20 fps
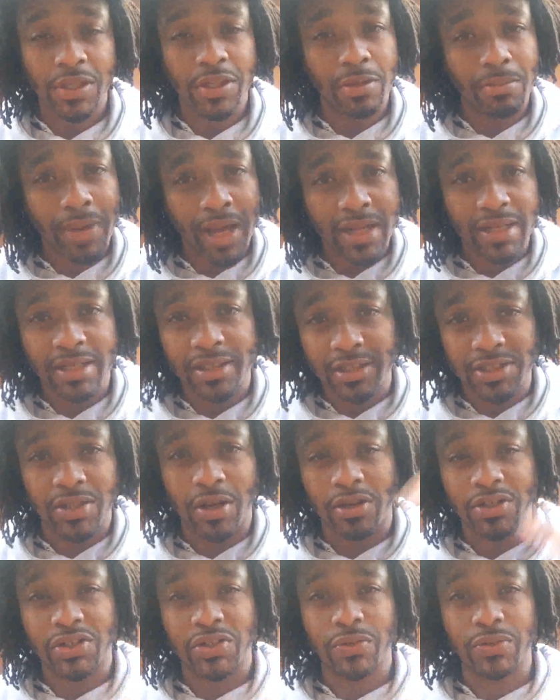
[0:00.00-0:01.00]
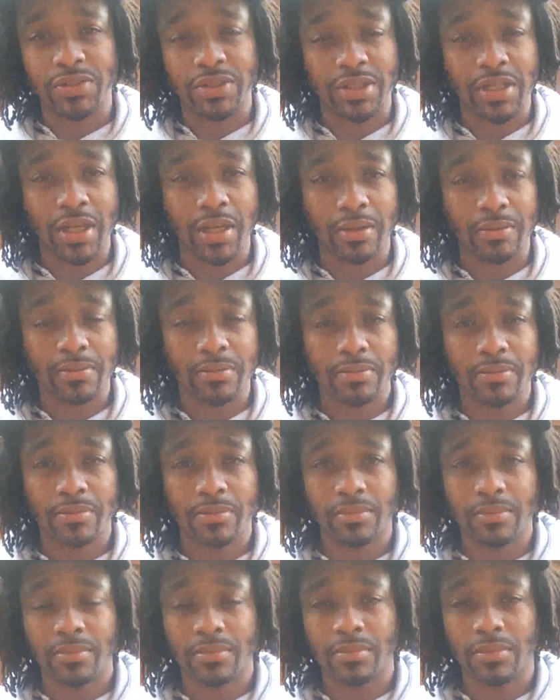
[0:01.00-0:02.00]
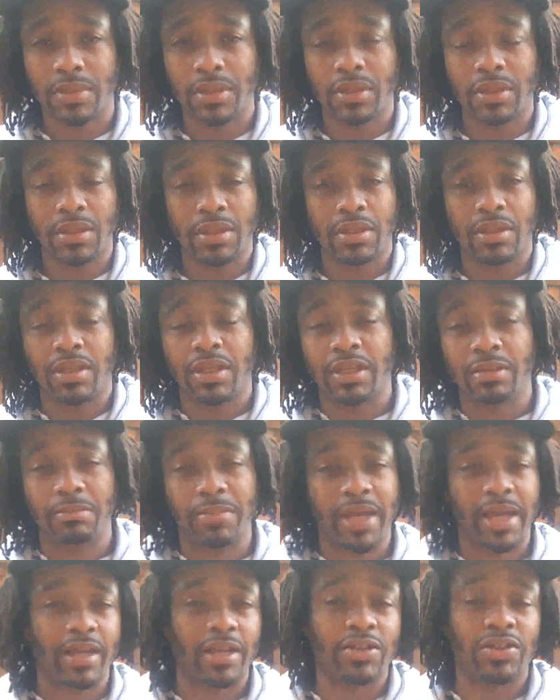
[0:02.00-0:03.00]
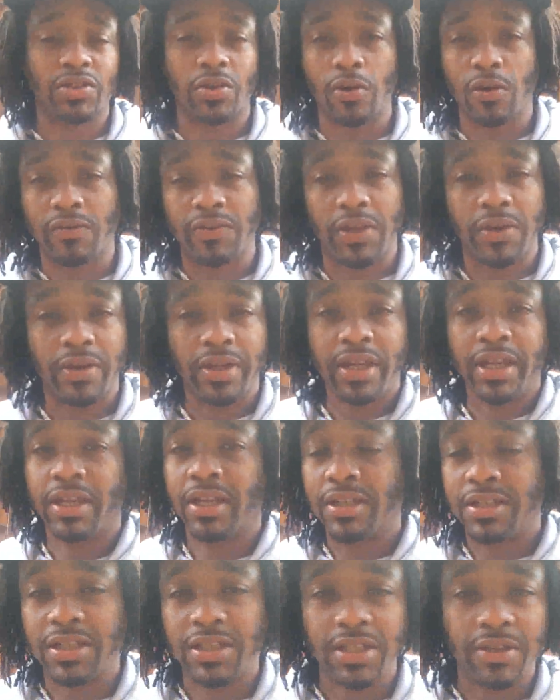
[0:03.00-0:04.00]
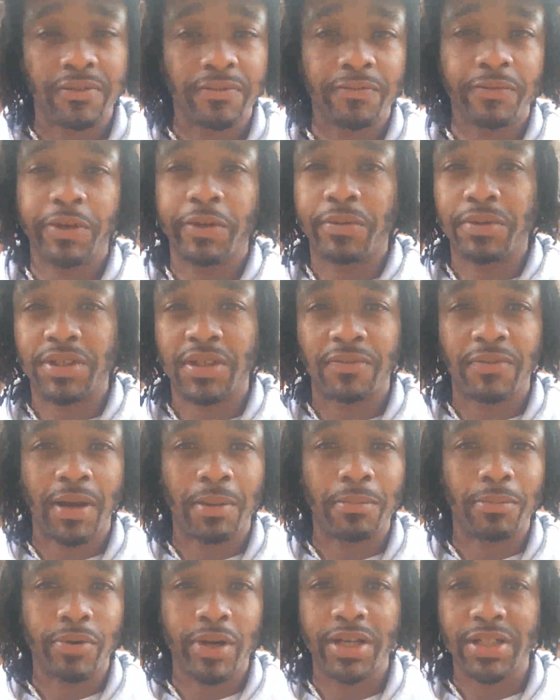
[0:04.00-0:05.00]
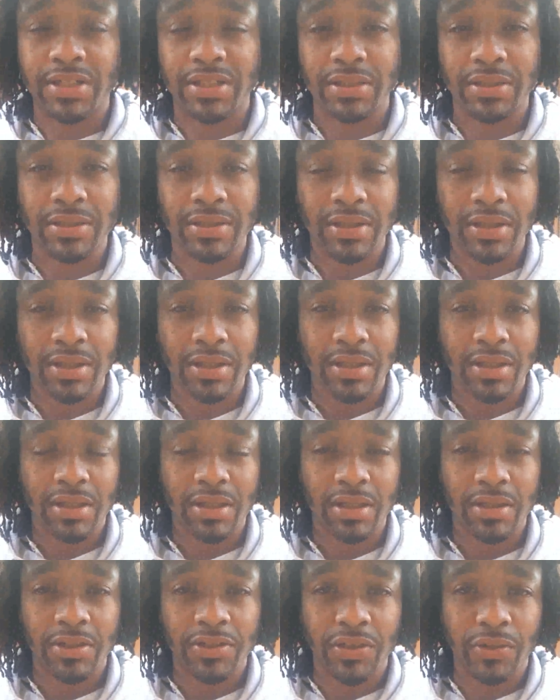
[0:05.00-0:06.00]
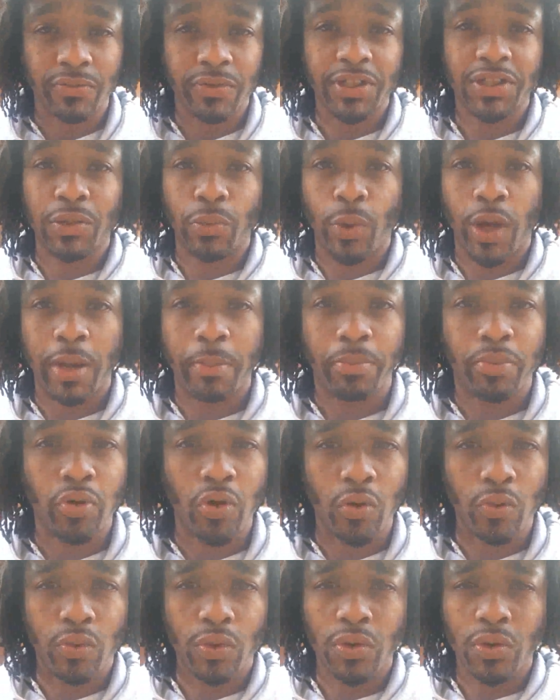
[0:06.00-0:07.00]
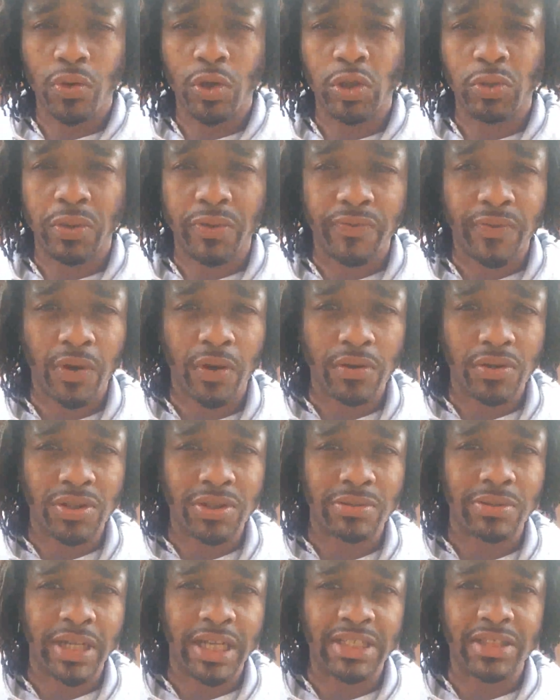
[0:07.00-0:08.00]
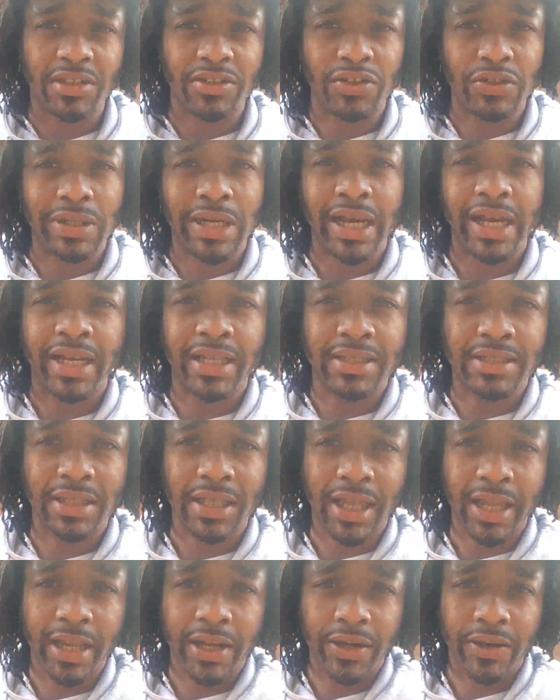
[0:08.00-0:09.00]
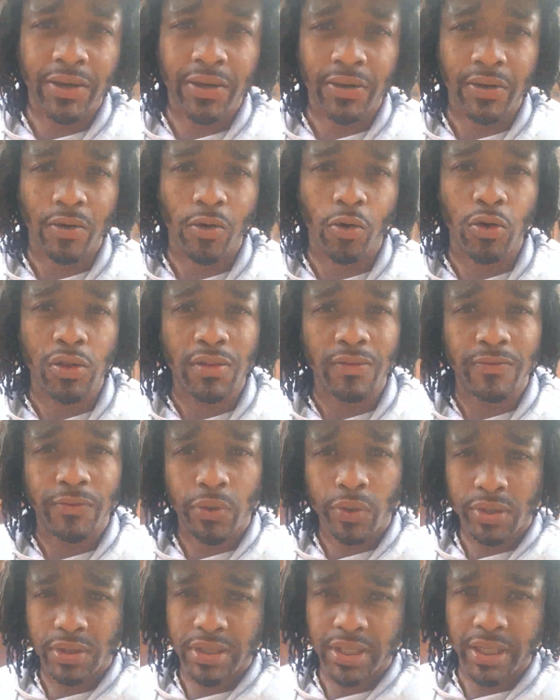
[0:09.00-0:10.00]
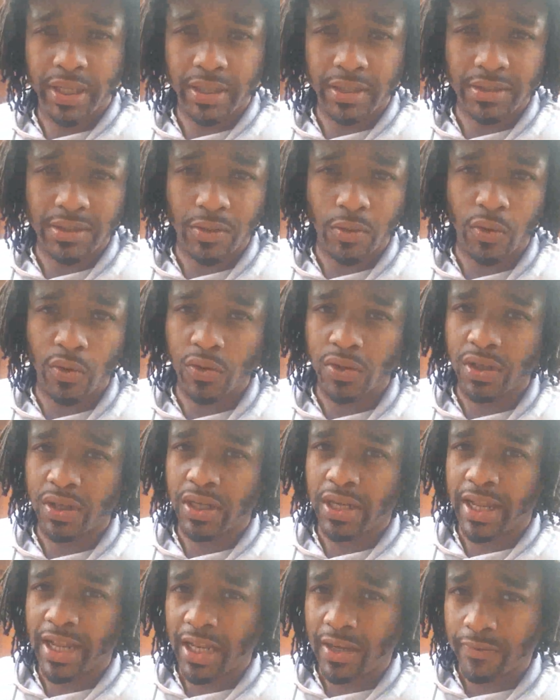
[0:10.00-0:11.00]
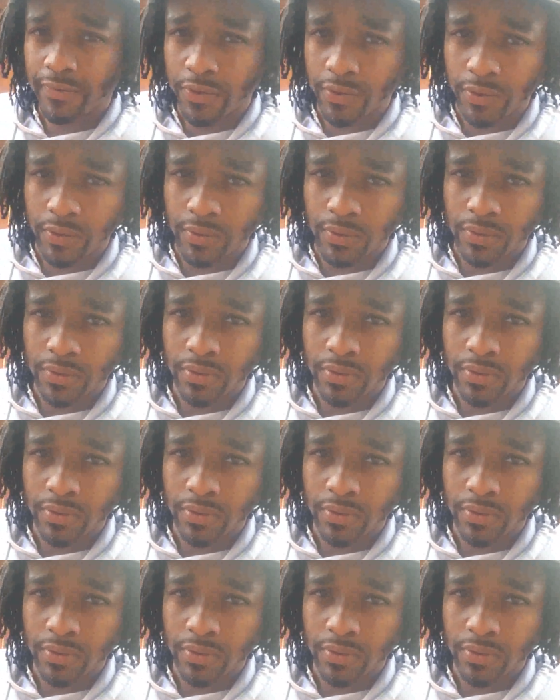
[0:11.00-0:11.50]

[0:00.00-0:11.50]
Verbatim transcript: You might need to start choosing up, getting back control of your energy, your frequency, and vibration. There's a reason why Peru is referred to as the dragon's lair, or the vortex, or the navel.